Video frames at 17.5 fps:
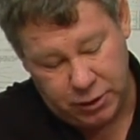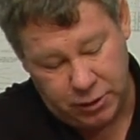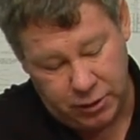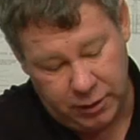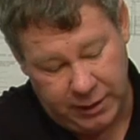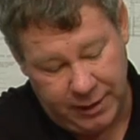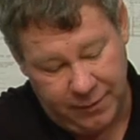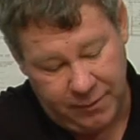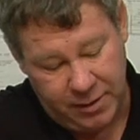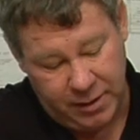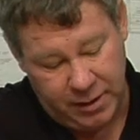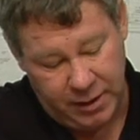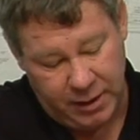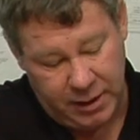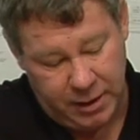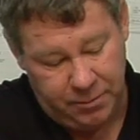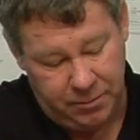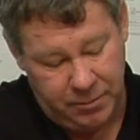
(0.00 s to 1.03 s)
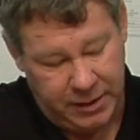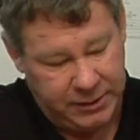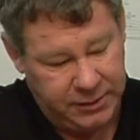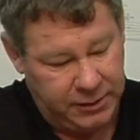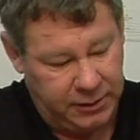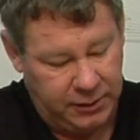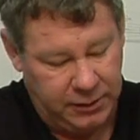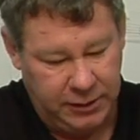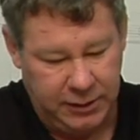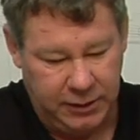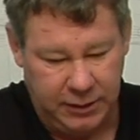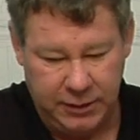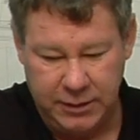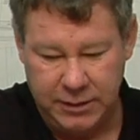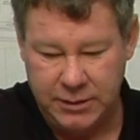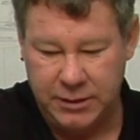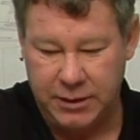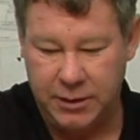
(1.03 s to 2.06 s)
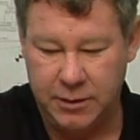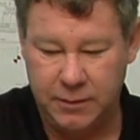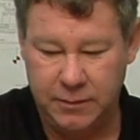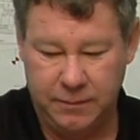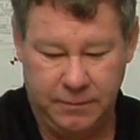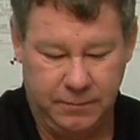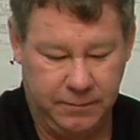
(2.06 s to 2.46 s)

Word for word: to hook everything up. Makes it a little easier.